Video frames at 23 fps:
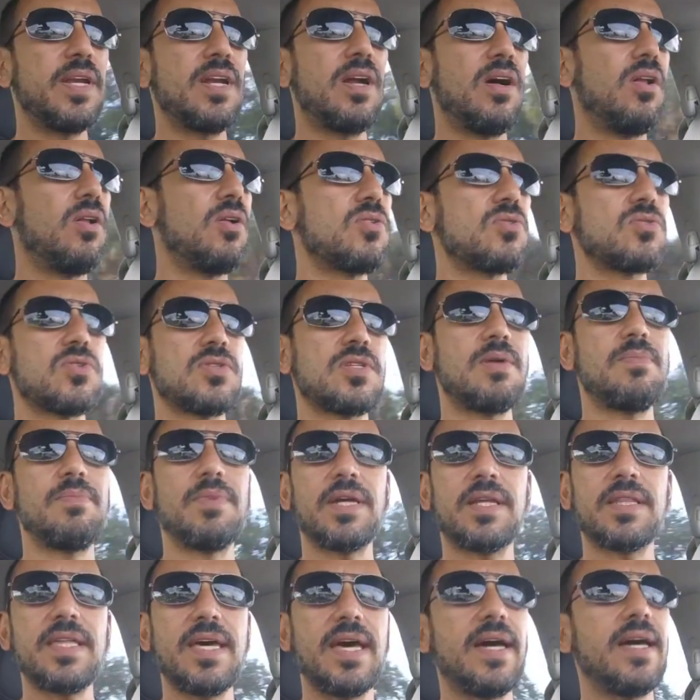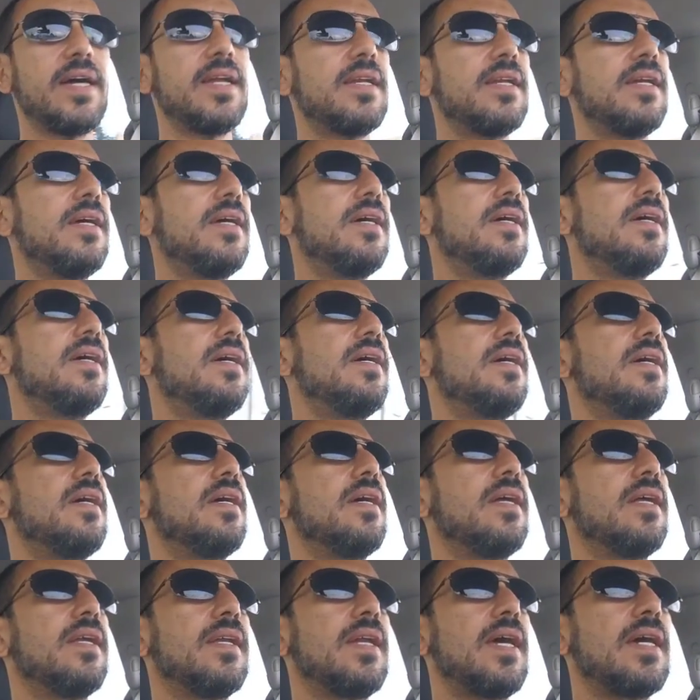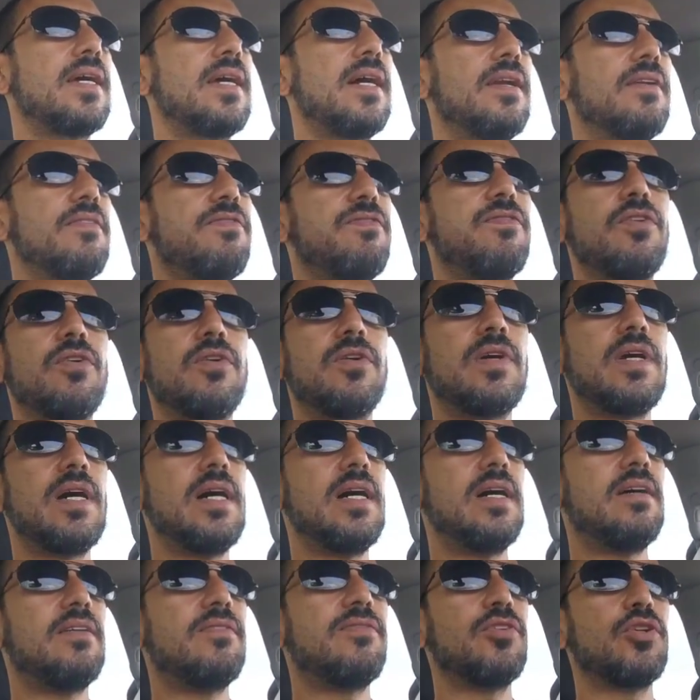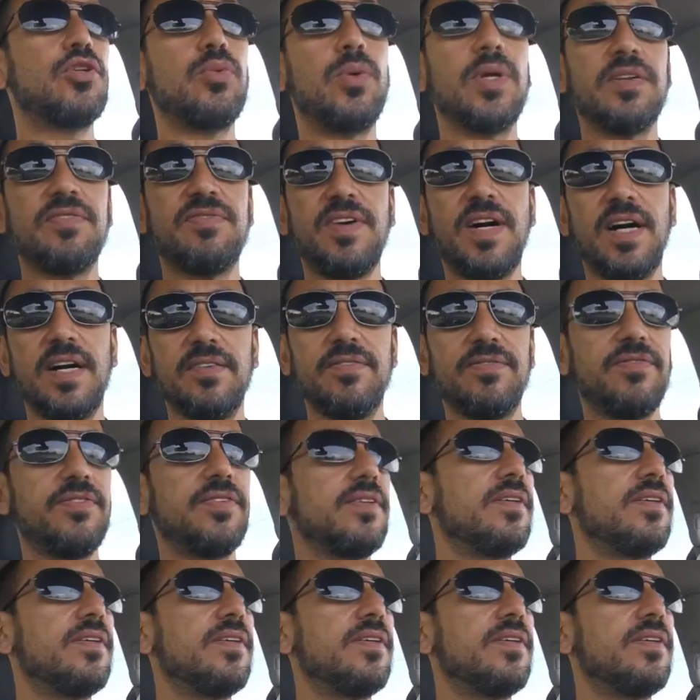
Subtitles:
or something like that, and I got it for $25